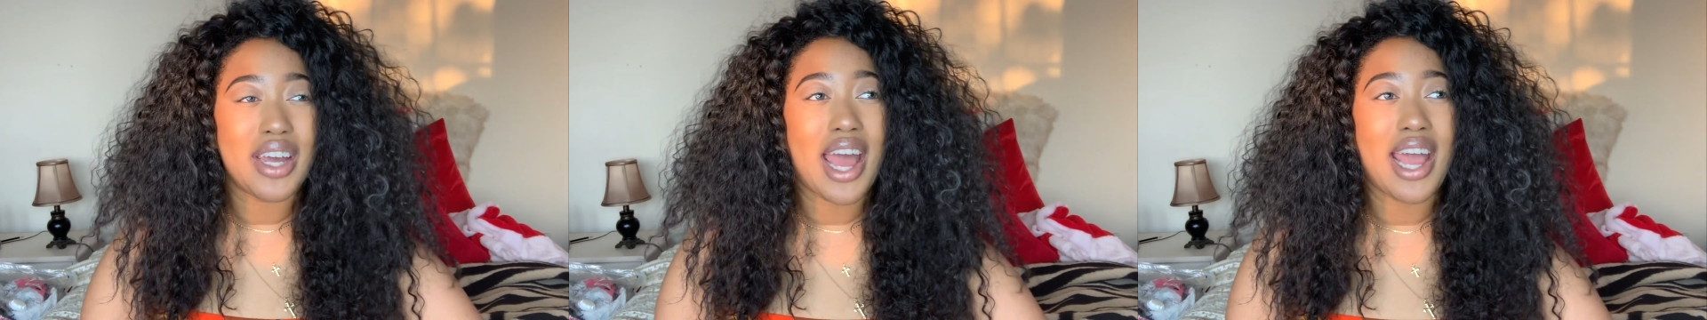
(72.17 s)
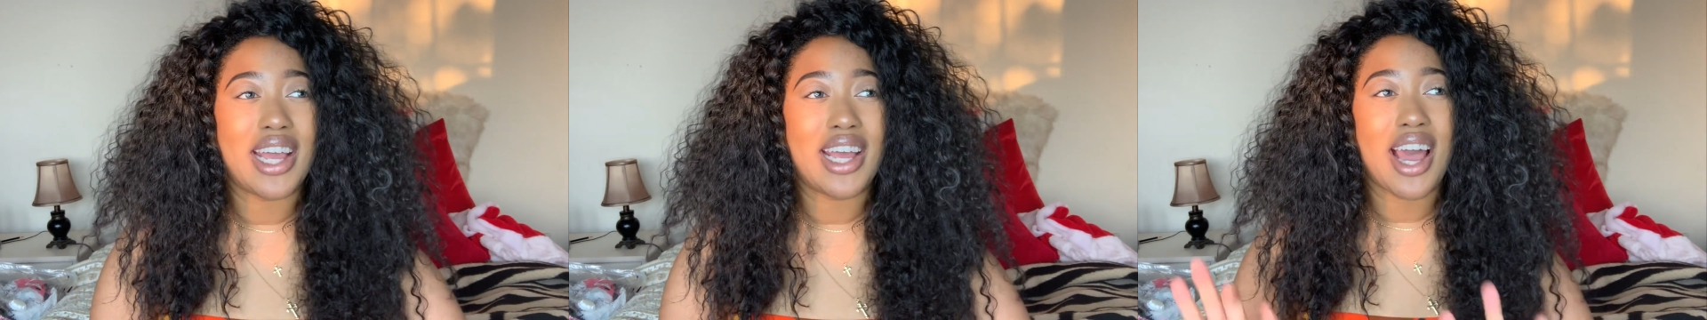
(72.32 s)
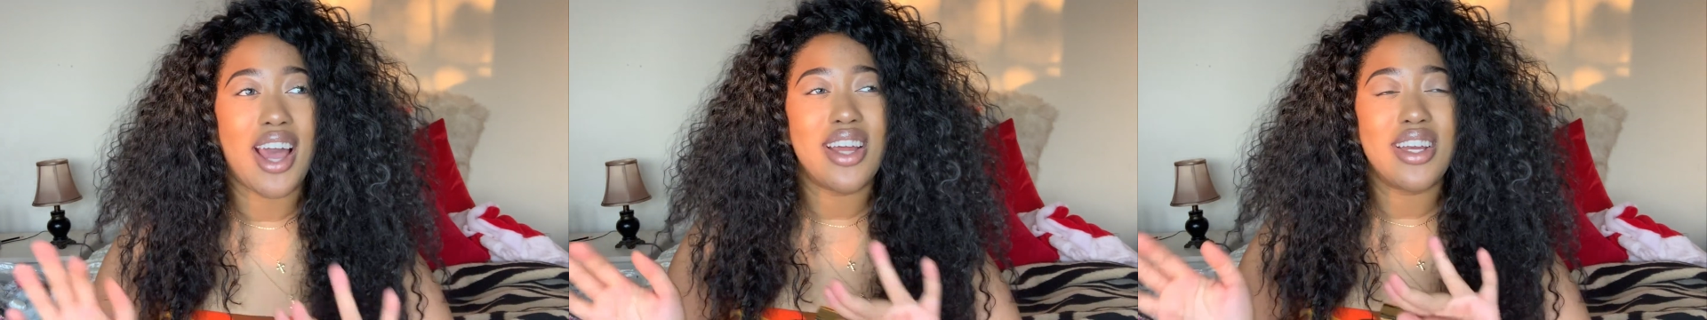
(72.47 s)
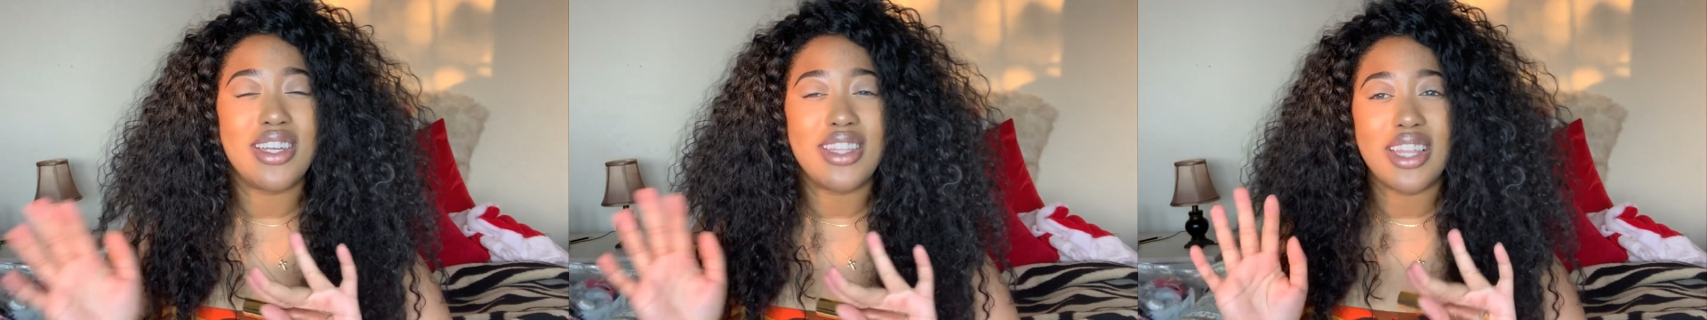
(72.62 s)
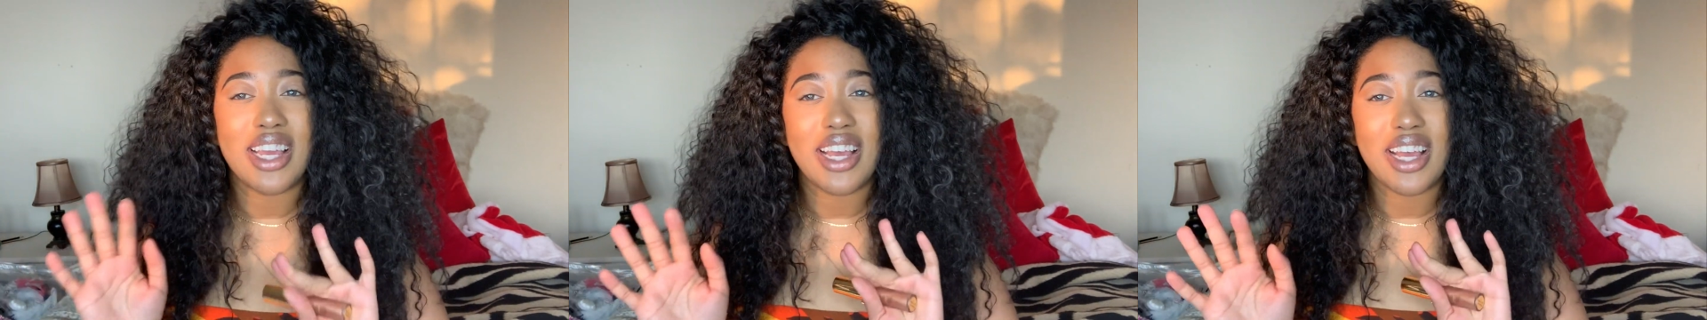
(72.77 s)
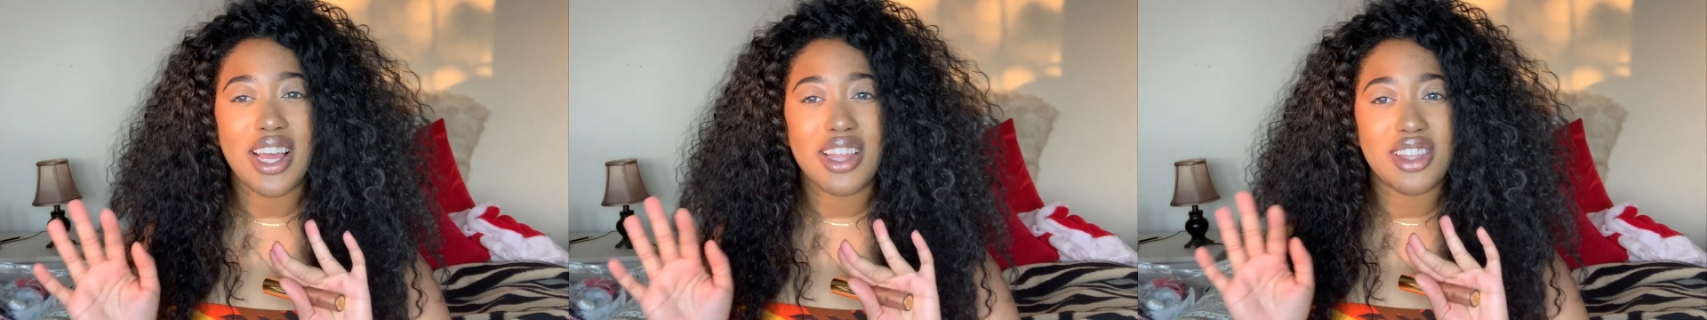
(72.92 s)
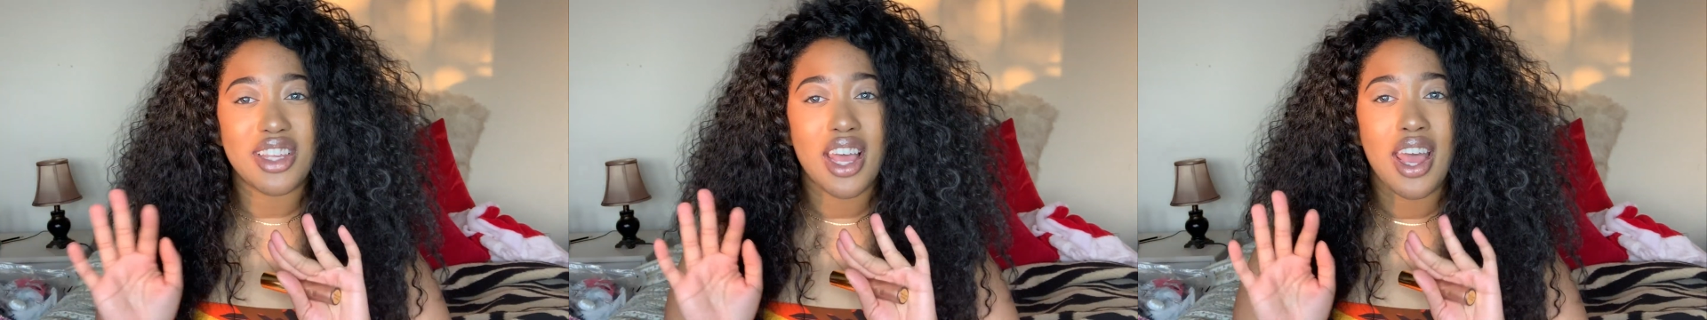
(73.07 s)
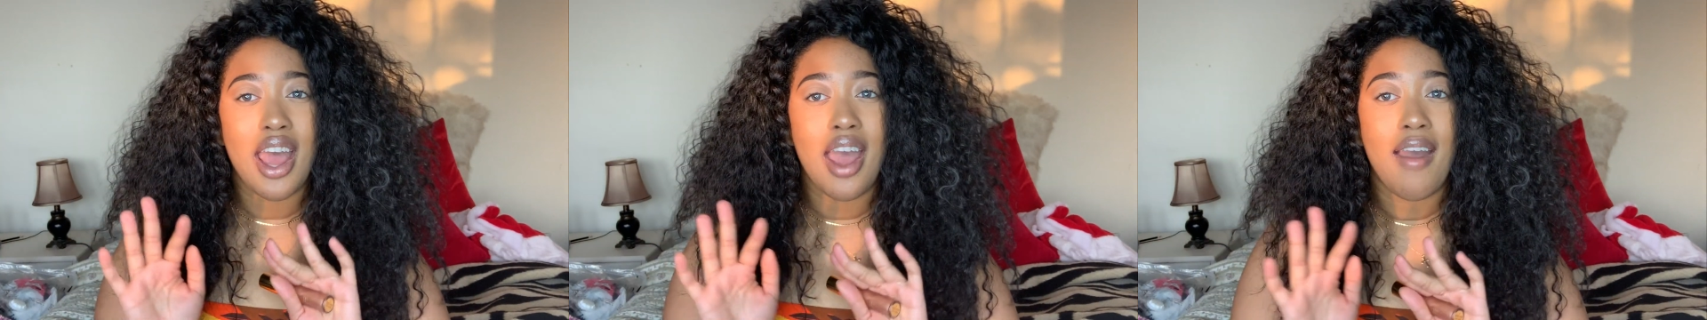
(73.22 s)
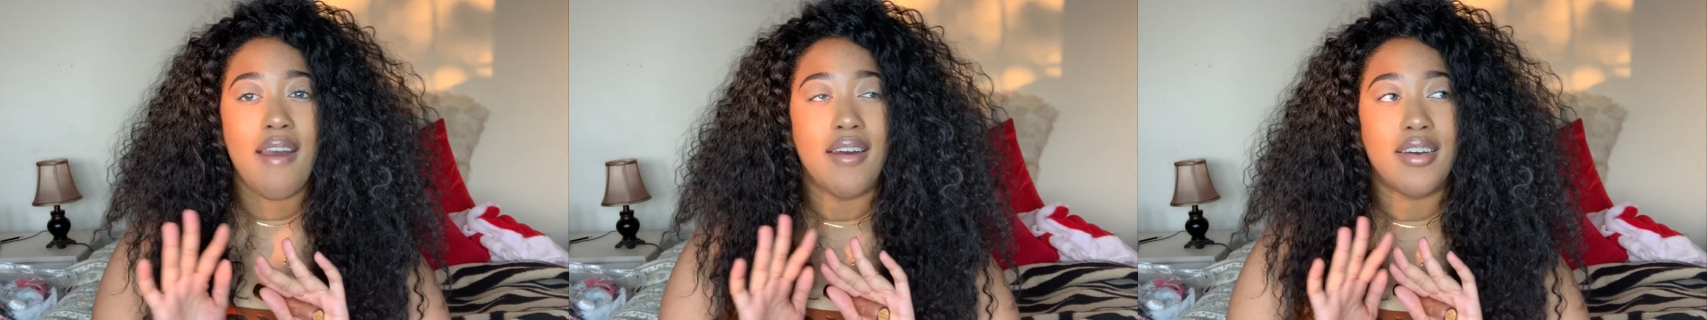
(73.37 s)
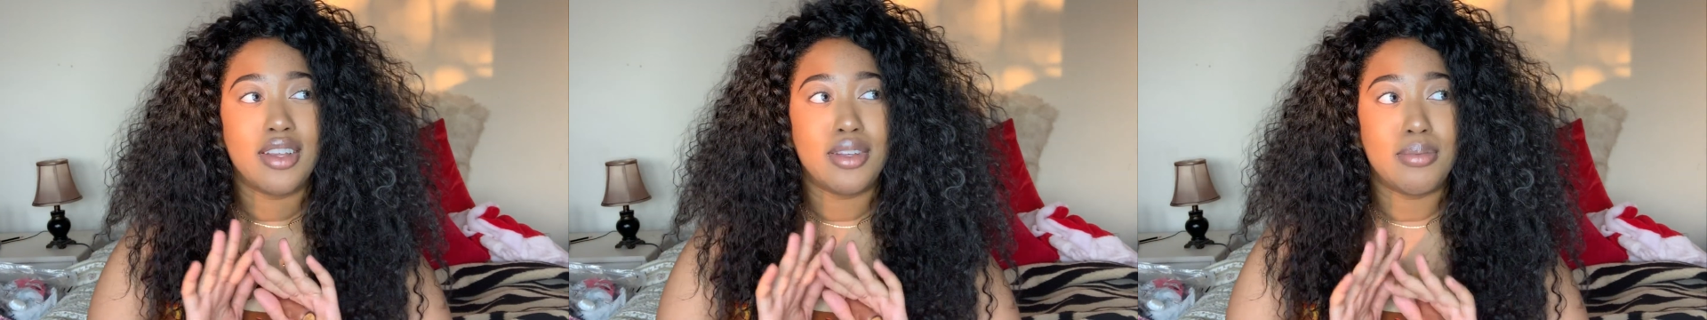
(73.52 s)
I kind of think it's,
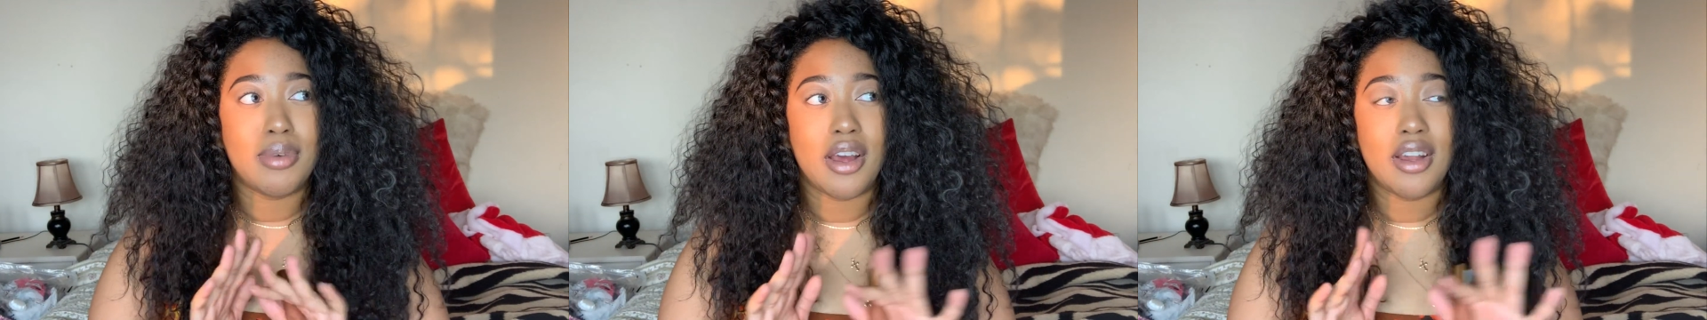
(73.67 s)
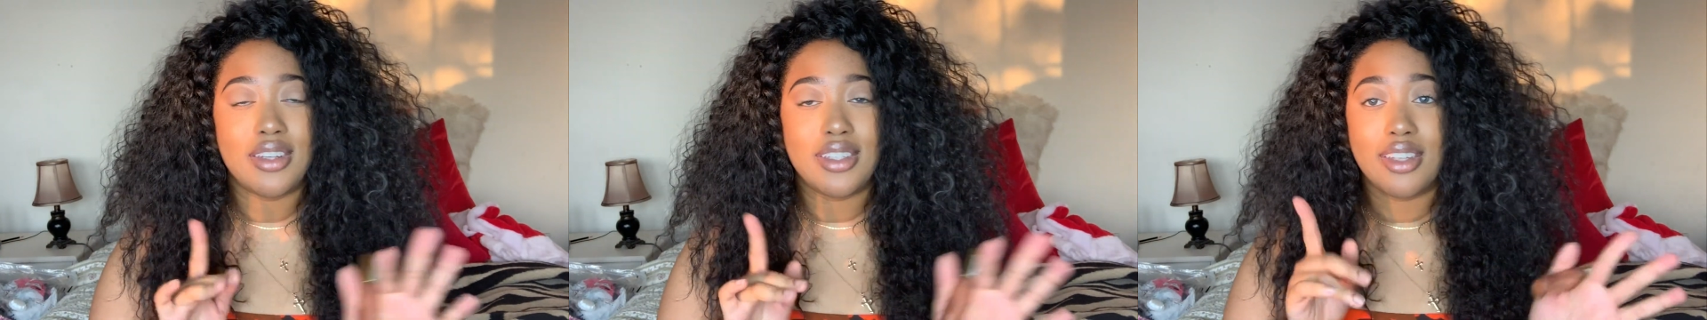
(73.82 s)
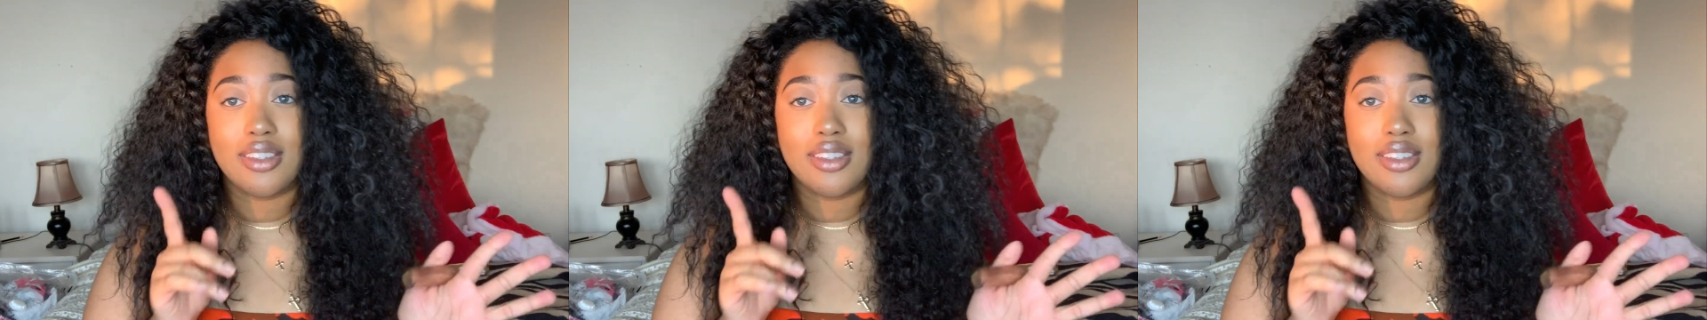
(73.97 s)
to be honest,